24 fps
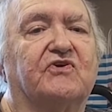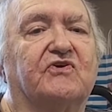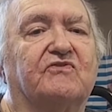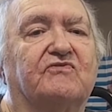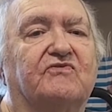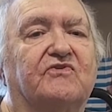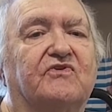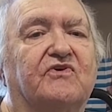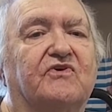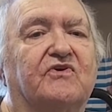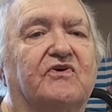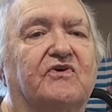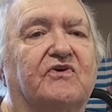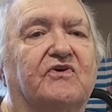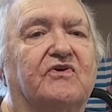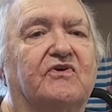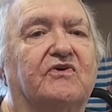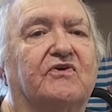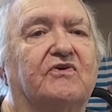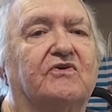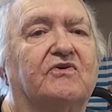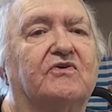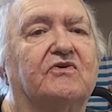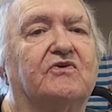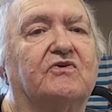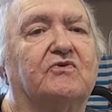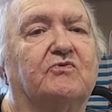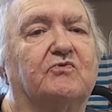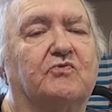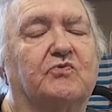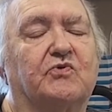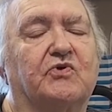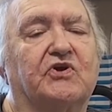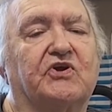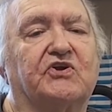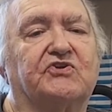of the
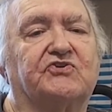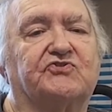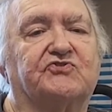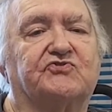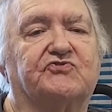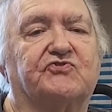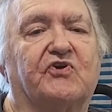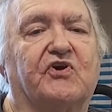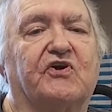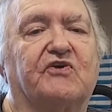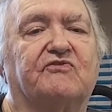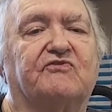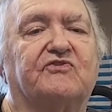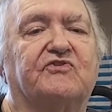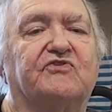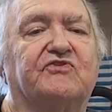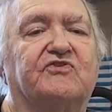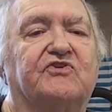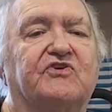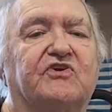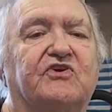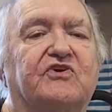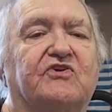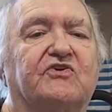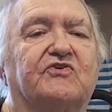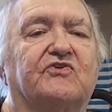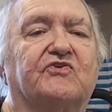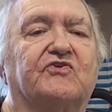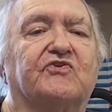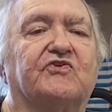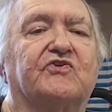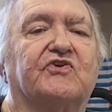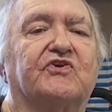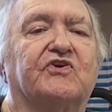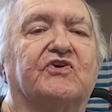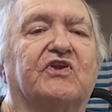Ranch Drive-In
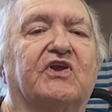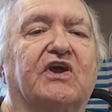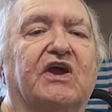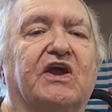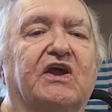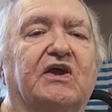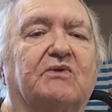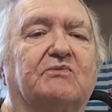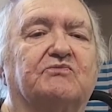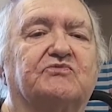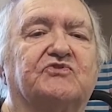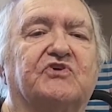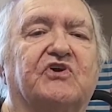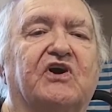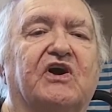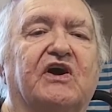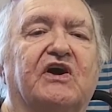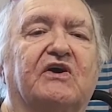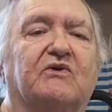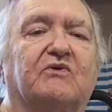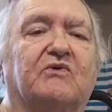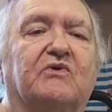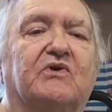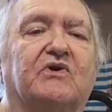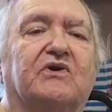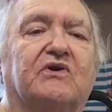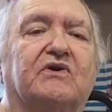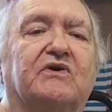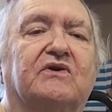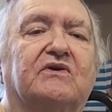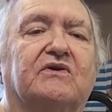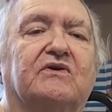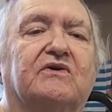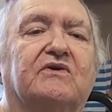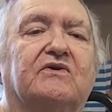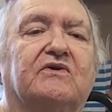Theater in Ames, Iowa.
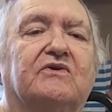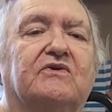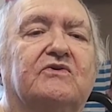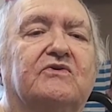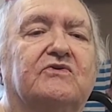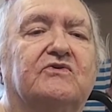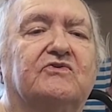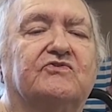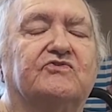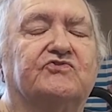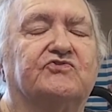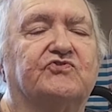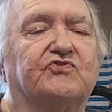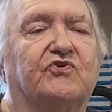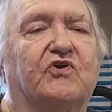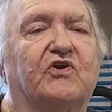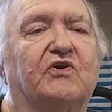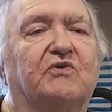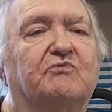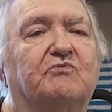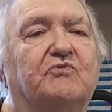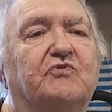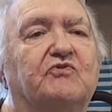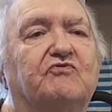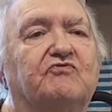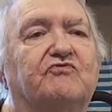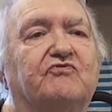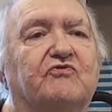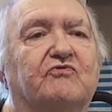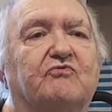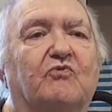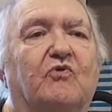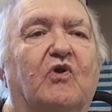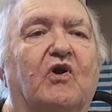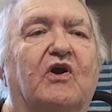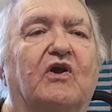So I moved
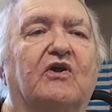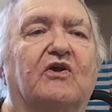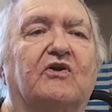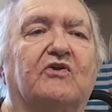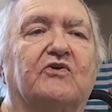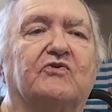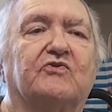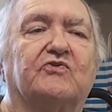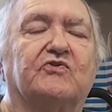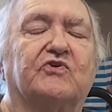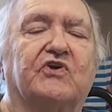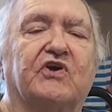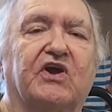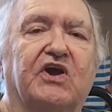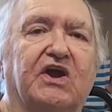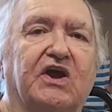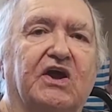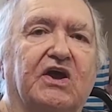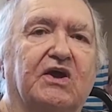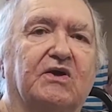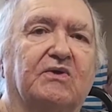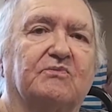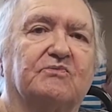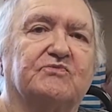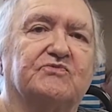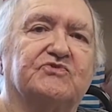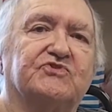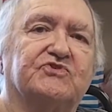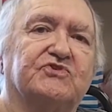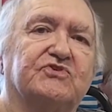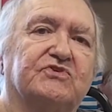from Waterloo to Ames.